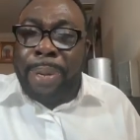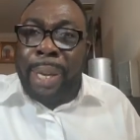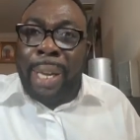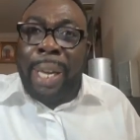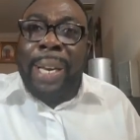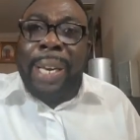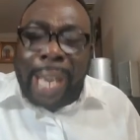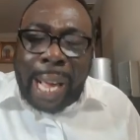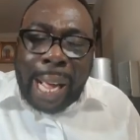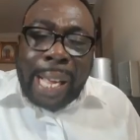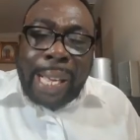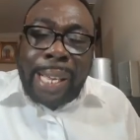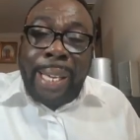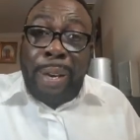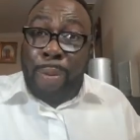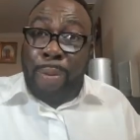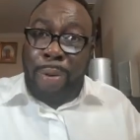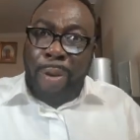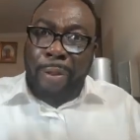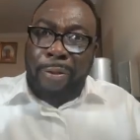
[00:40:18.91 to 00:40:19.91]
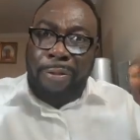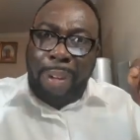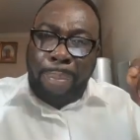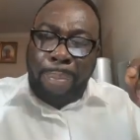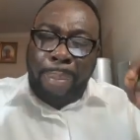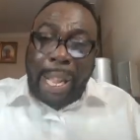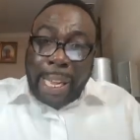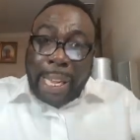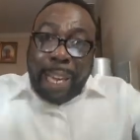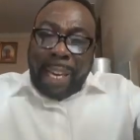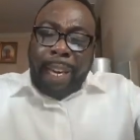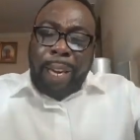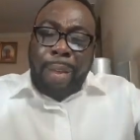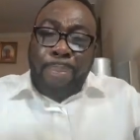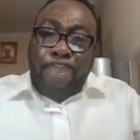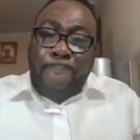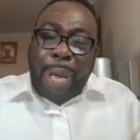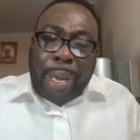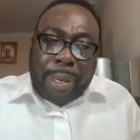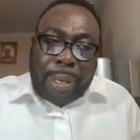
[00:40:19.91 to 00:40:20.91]
and die. They will not make any
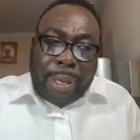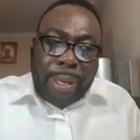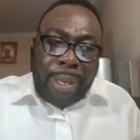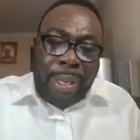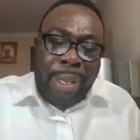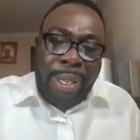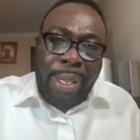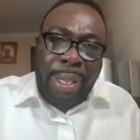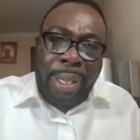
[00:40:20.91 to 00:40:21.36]
impact.